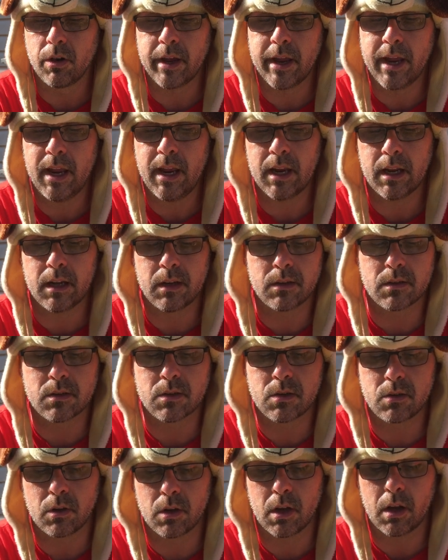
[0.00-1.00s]

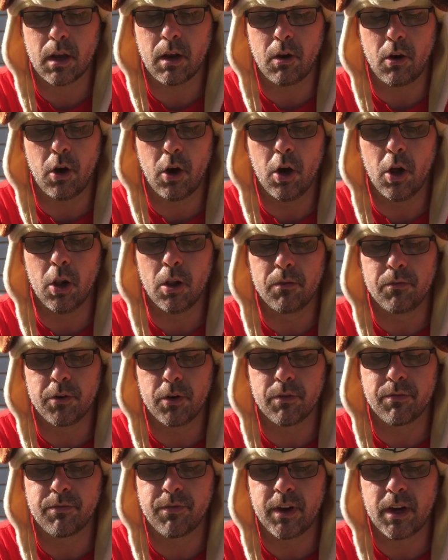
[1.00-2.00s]
hands, you can get all of
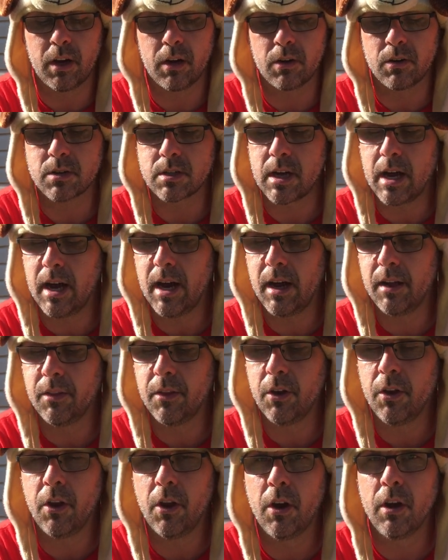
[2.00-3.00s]
your fingers on
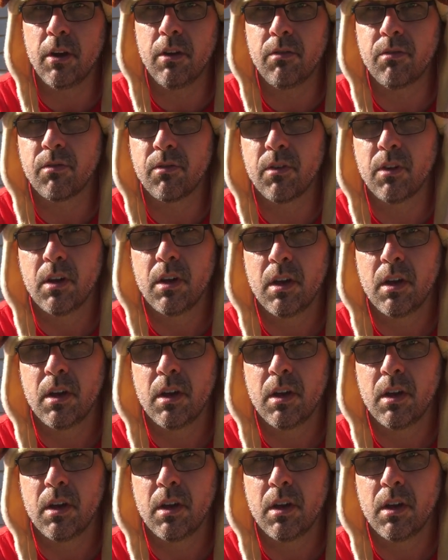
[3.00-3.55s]
the knife